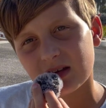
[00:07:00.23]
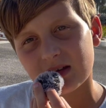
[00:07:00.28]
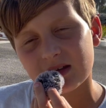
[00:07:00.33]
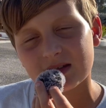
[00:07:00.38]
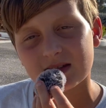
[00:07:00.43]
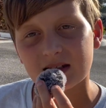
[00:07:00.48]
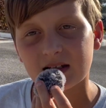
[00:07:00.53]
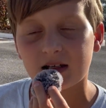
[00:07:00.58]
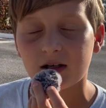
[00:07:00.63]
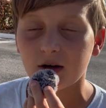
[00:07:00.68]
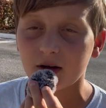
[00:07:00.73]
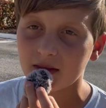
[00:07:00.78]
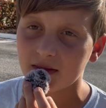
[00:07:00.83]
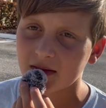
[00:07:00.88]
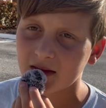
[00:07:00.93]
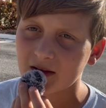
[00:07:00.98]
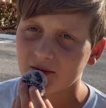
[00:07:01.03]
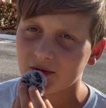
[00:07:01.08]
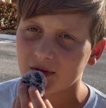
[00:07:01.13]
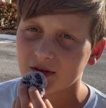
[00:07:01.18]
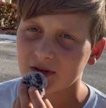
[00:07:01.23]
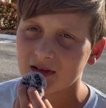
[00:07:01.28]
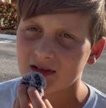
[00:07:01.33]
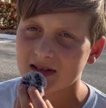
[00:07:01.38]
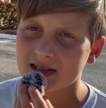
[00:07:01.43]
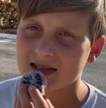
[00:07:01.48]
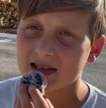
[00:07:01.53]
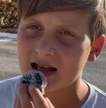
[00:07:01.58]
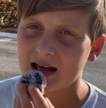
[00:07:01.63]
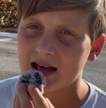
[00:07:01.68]
is a good thing for real
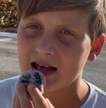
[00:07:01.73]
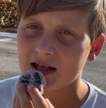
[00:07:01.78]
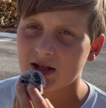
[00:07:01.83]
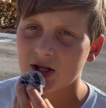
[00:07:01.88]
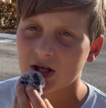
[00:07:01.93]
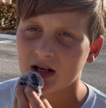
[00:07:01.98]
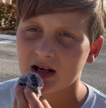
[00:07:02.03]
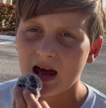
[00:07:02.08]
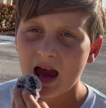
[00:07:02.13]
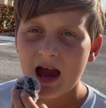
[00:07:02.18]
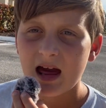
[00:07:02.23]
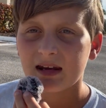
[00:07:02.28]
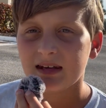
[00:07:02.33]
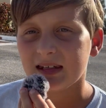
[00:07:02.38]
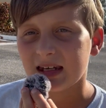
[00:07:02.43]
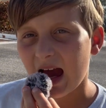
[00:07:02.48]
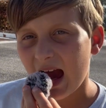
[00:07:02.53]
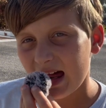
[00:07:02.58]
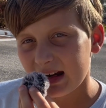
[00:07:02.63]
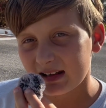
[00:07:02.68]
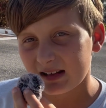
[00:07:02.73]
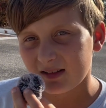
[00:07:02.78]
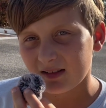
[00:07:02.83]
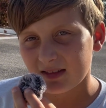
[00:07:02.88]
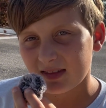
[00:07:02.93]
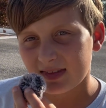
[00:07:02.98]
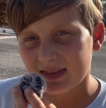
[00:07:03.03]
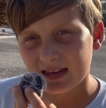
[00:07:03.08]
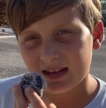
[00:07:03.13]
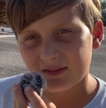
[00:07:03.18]
estate agent, not a
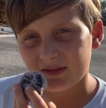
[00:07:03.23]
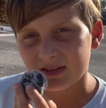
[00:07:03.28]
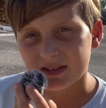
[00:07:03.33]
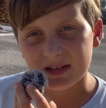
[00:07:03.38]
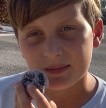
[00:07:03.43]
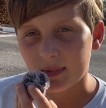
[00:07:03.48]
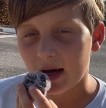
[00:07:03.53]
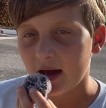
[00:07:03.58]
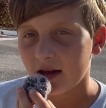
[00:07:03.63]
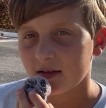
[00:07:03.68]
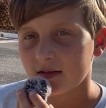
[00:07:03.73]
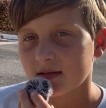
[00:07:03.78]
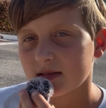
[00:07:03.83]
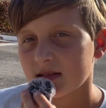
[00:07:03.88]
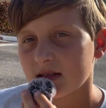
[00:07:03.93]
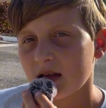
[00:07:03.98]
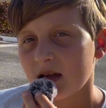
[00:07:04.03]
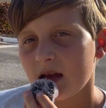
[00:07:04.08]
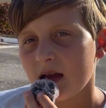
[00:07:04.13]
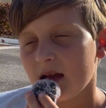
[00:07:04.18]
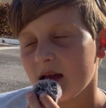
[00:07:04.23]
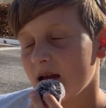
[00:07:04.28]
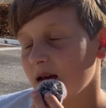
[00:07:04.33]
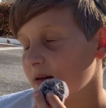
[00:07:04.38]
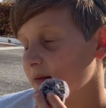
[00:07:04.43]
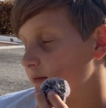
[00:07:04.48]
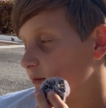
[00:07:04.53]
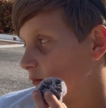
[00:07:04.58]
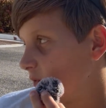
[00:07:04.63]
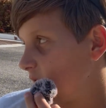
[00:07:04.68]
good thing for the buyers.
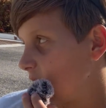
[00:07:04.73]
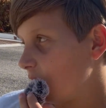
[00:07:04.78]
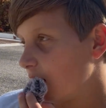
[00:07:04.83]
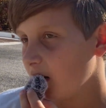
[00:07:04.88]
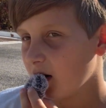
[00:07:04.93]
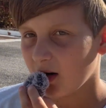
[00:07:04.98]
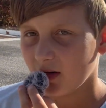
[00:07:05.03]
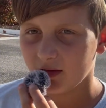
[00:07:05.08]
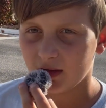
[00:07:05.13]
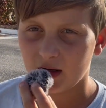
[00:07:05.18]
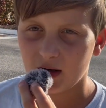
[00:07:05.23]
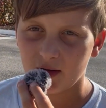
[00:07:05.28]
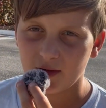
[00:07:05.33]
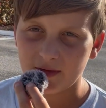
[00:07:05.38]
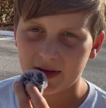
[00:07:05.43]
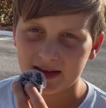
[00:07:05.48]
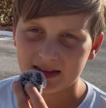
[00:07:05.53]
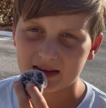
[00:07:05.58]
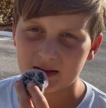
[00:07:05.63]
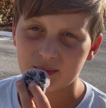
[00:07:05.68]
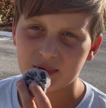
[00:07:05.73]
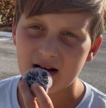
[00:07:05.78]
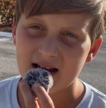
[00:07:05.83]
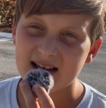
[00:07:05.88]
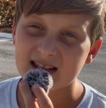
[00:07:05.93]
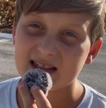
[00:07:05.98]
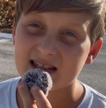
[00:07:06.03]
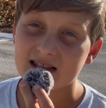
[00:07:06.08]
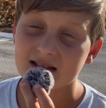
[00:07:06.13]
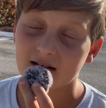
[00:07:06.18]
And we all know that the
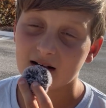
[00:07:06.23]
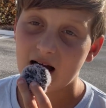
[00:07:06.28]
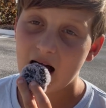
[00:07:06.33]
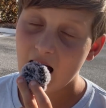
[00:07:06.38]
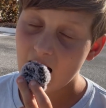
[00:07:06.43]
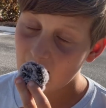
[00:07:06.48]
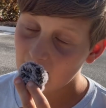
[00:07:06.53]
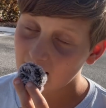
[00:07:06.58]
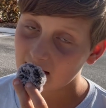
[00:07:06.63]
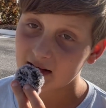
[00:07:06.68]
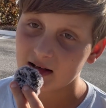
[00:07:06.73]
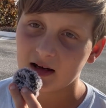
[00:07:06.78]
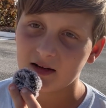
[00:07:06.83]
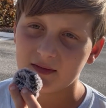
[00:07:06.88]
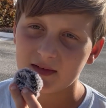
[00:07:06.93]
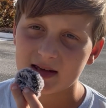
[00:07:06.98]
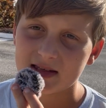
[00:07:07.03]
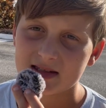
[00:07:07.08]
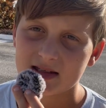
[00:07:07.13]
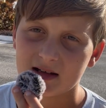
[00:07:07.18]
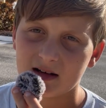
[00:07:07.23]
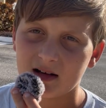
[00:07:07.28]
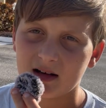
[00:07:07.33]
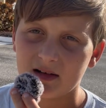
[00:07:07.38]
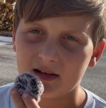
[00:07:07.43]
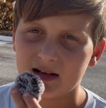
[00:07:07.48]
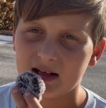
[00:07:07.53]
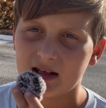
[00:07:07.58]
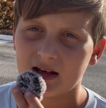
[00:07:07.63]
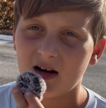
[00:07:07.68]
prices are high enough as they
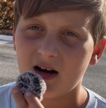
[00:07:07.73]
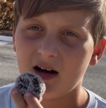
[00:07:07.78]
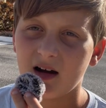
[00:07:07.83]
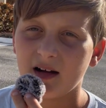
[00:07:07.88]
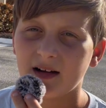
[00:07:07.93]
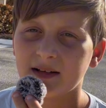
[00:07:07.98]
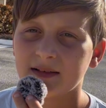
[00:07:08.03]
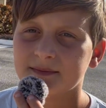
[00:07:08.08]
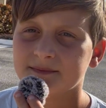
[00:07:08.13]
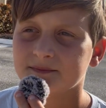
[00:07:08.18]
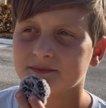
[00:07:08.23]
already are.